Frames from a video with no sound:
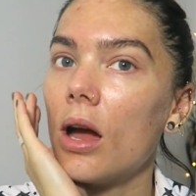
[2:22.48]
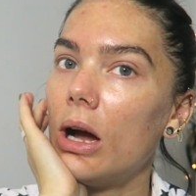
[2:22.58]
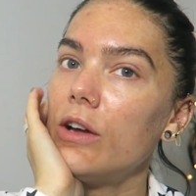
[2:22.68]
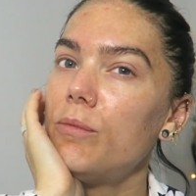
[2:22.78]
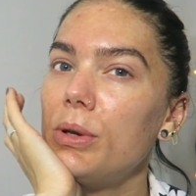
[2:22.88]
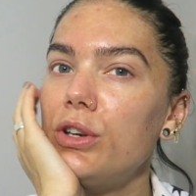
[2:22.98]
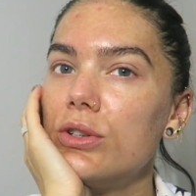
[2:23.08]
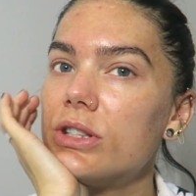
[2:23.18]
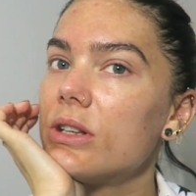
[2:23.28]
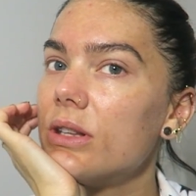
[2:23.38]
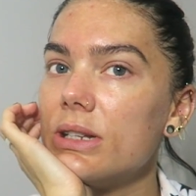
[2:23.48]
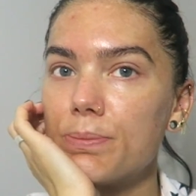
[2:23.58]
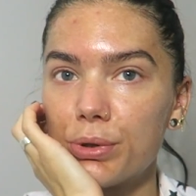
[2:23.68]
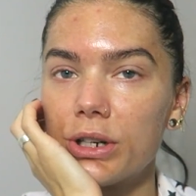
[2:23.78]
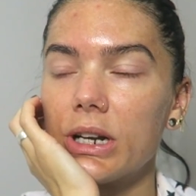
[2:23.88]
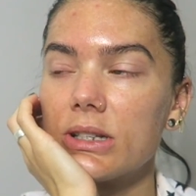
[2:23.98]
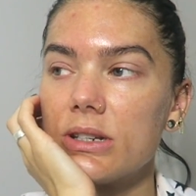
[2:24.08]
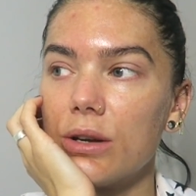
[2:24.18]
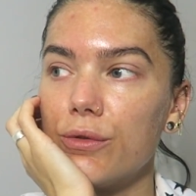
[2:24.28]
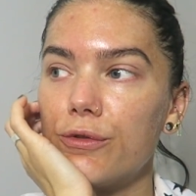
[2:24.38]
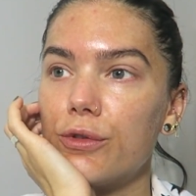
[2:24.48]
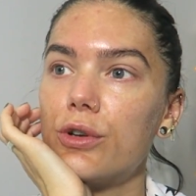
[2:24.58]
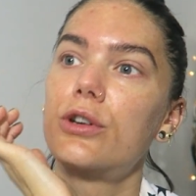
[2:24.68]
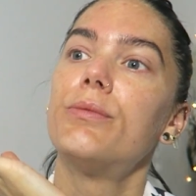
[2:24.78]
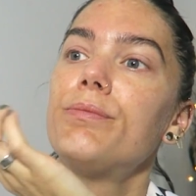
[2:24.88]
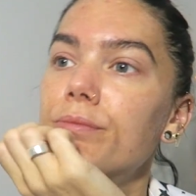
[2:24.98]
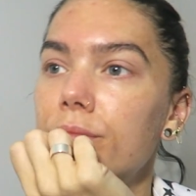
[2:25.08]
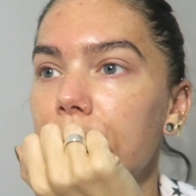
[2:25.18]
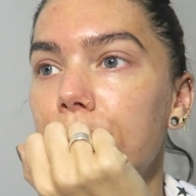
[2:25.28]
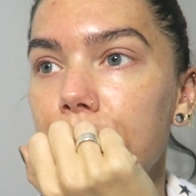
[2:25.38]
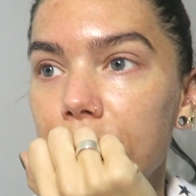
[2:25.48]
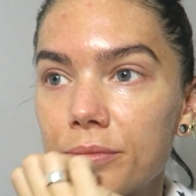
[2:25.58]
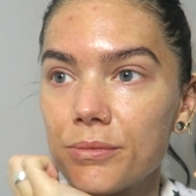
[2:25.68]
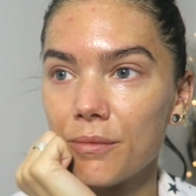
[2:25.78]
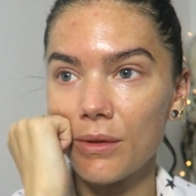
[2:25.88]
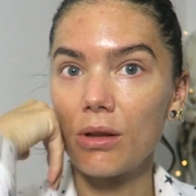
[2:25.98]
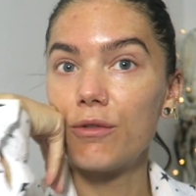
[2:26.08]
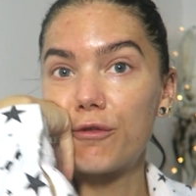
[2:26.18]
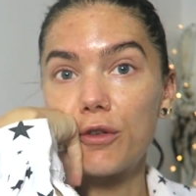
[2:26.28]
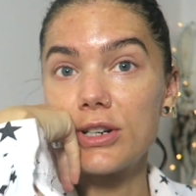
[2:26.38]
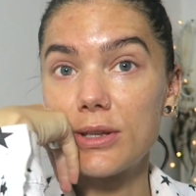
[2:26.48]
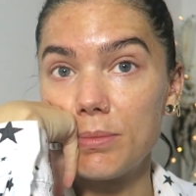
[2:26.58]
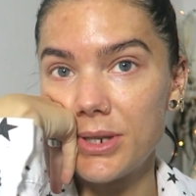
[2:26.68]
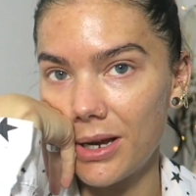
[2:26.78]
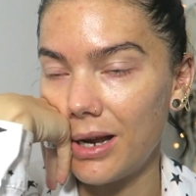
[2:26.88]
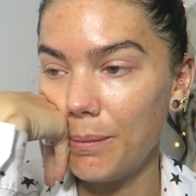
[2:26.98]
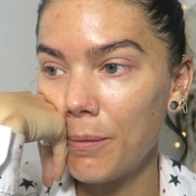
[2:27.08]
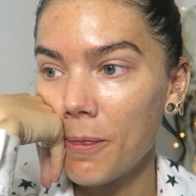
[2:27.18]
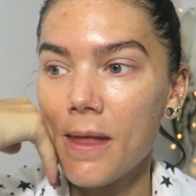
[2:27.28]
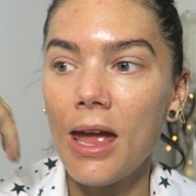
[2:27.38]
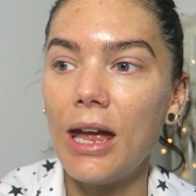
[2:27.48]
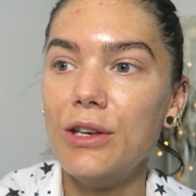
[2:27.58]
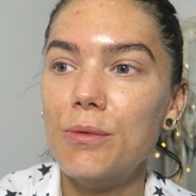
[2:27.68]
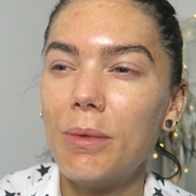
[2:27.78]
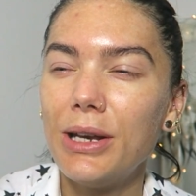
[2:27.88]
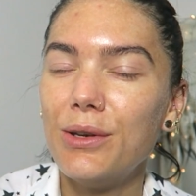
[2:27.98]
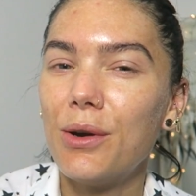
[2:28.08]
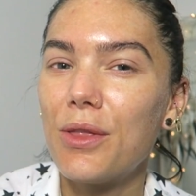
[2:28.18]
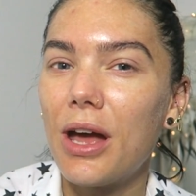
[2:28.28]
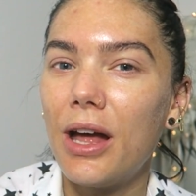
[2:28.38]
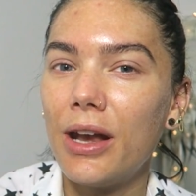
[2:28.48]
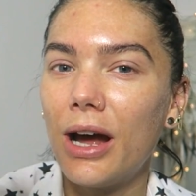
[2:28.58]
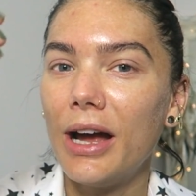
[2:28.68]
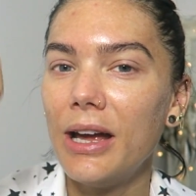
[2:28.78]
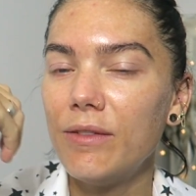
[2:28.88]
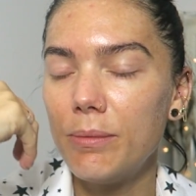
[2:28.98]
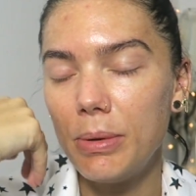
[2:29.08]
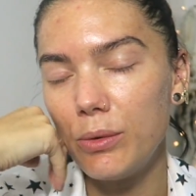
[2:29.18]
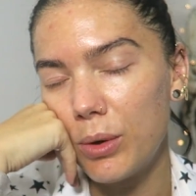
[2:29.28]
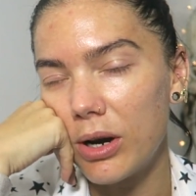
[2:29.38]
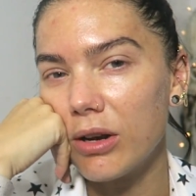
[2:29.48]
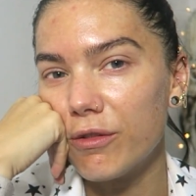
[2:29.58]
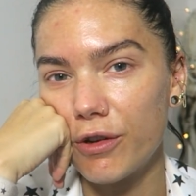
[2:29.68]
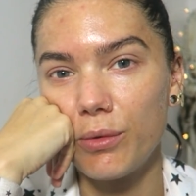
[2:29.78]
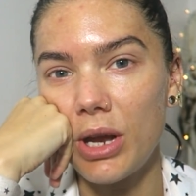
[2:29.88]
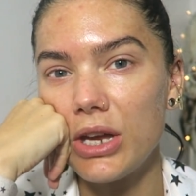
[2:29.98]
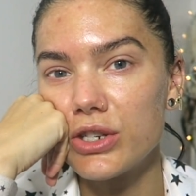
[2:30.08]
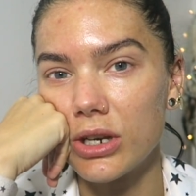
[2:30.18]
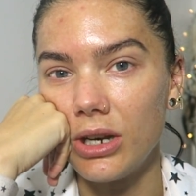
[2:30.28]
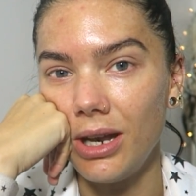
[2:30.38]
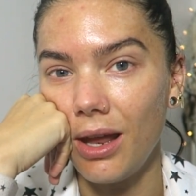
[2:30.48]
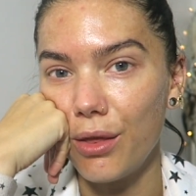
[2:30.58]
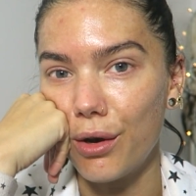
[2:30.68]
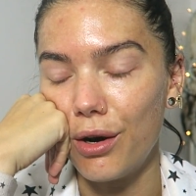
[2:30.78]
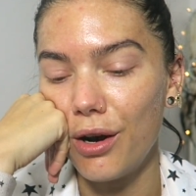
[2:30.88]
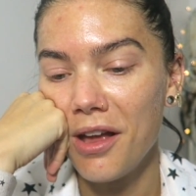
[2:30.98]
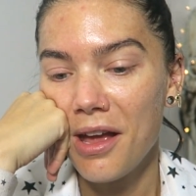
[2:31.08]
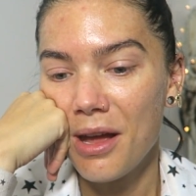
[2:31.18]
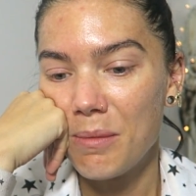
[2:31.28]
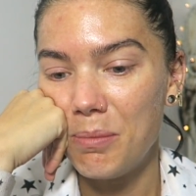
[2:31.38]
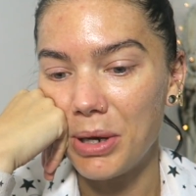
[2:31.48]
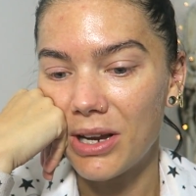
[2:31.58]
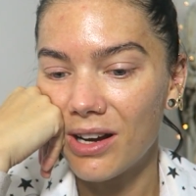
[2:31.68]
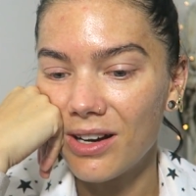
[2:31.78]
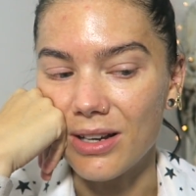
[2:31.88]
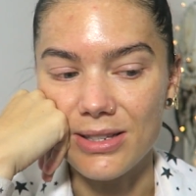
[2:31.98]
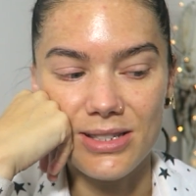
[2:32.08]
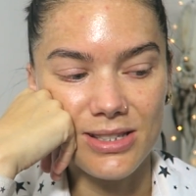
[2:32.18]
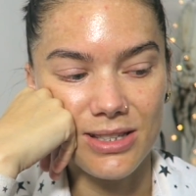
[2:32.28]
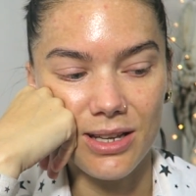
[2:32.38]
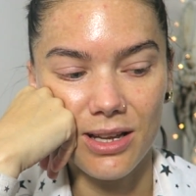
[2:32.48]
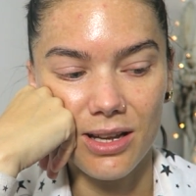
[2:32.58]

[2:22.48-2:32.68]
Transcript: I've been using these products now for some time, and you might know that I haven't been wearing foundation either, because